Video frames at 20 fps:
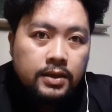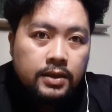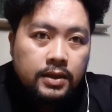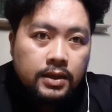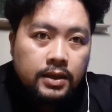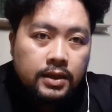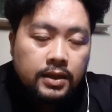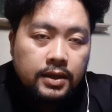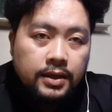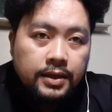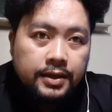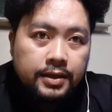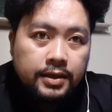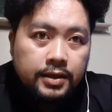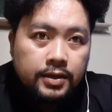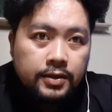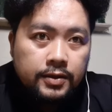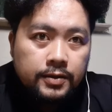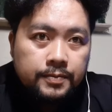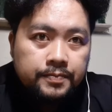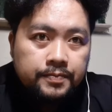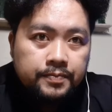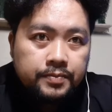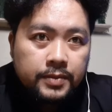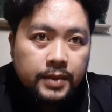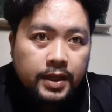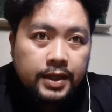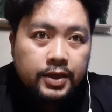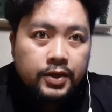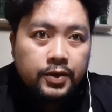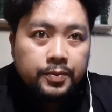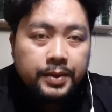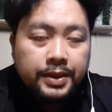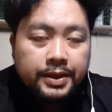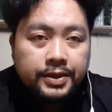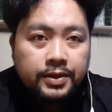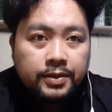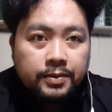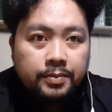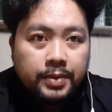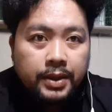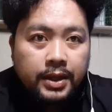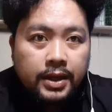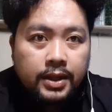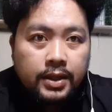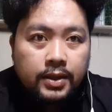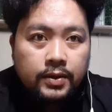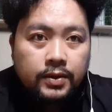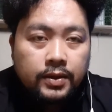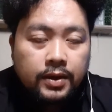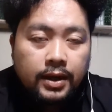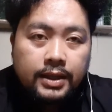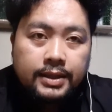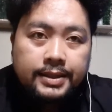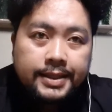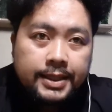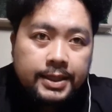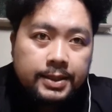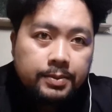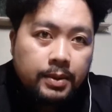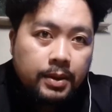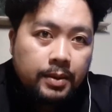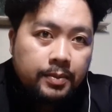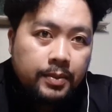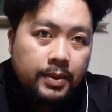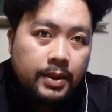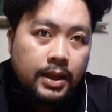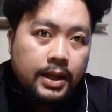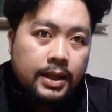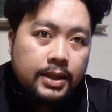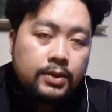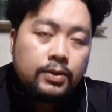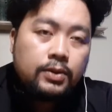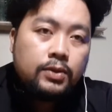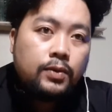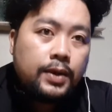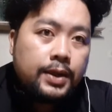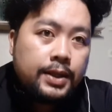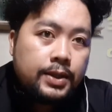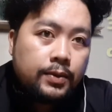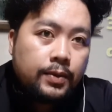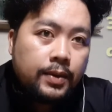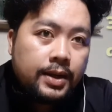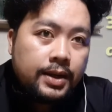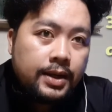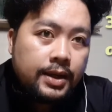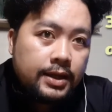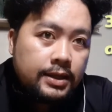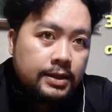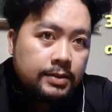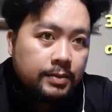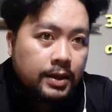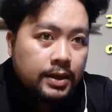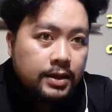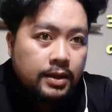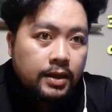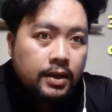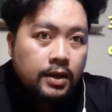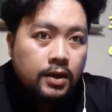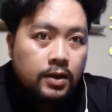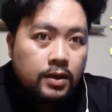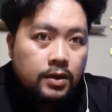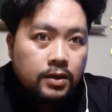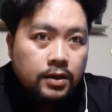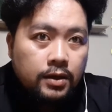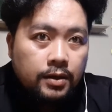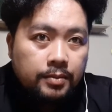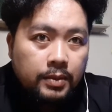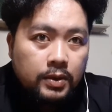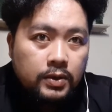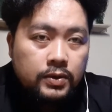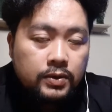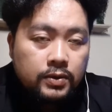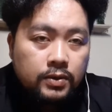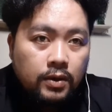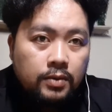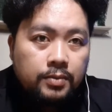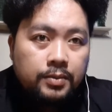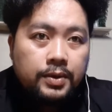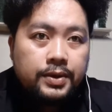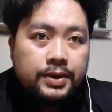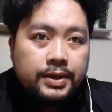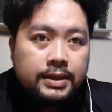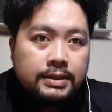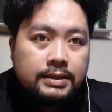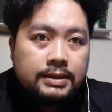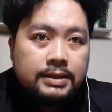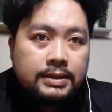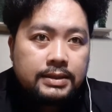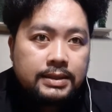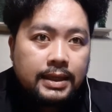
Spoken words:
the incubation period ranges from 3 to 21 days. But The most common is